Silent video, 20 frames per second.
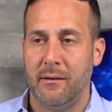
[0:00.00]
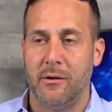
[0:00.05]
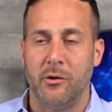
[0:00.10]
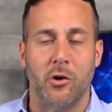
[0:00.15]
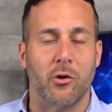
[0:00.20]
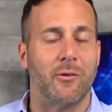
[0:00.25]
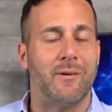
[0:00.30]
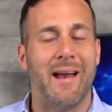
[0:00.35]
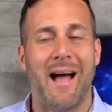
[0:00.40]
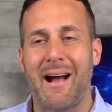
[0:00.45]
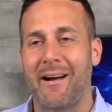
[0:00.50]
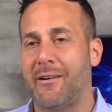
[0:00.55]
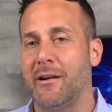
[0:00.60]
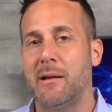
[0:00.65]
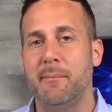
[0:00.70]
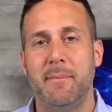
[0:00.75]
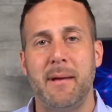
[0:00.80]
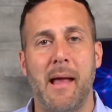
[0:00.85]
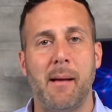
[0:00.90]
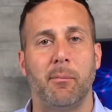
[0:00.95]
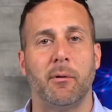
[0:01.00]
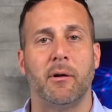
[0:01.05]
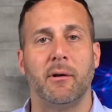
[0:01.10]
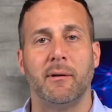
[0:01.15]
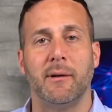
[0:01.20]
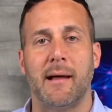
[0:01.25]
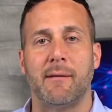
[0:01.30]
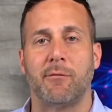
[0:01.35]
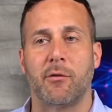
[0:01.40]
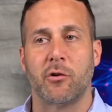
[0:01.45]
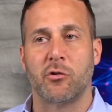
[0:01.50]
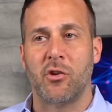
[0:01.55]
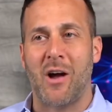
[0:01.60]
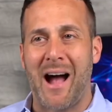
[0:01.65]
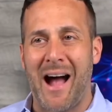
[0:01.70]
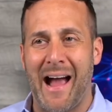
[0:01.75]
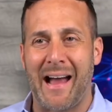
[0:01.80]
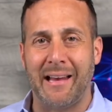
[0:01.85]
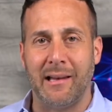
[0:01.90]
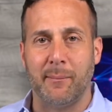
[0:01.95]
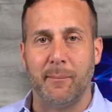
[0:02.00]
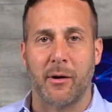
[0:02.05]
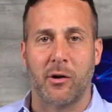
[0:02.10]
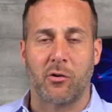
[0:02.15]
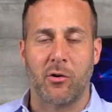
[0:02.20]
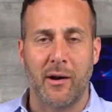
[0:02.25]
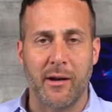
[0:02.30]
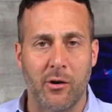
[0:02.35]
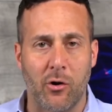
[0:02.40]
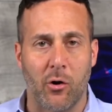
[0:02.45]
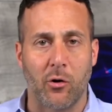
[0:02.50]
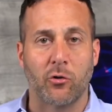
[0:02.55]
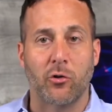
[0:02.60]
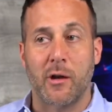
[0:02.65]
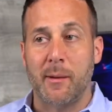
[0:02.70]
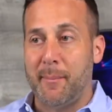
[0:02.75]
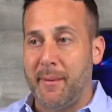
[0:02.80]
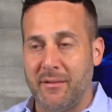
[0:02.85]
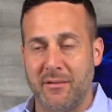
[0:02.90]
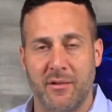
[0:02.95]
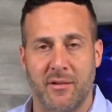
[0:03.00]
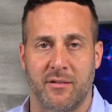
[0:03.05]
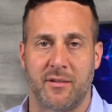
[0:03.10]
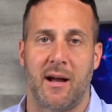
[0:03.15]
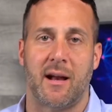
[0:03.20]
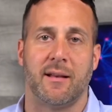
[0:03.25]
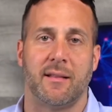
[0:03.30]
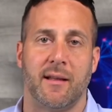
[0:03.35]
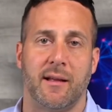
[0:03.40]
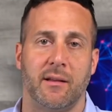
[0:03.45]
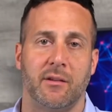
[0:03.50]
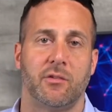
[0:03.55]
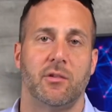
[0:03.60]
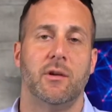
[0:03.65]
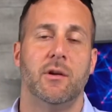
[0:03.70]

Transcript: you're not going to be able to leverage high limit credit cards on the business side of things.